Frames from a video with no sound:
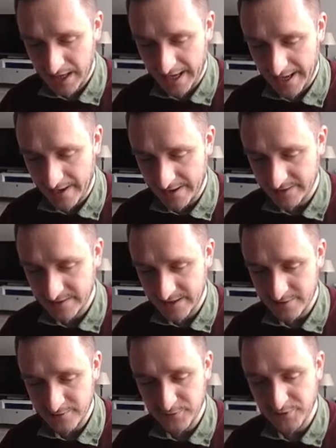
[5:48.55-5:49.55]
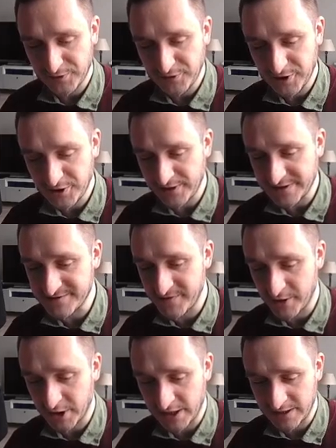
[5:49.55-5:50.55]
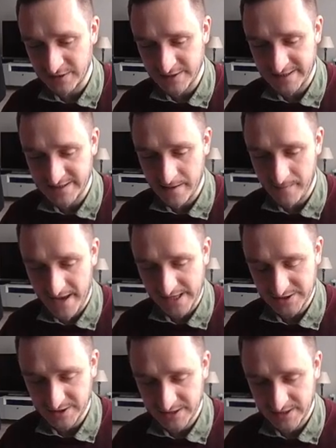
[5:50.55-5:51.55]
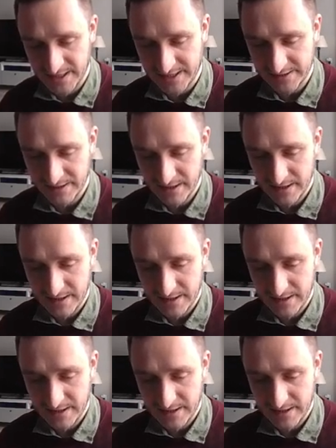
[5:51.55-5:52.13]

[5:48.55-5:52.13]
and then here it's very clearly that they mentioned that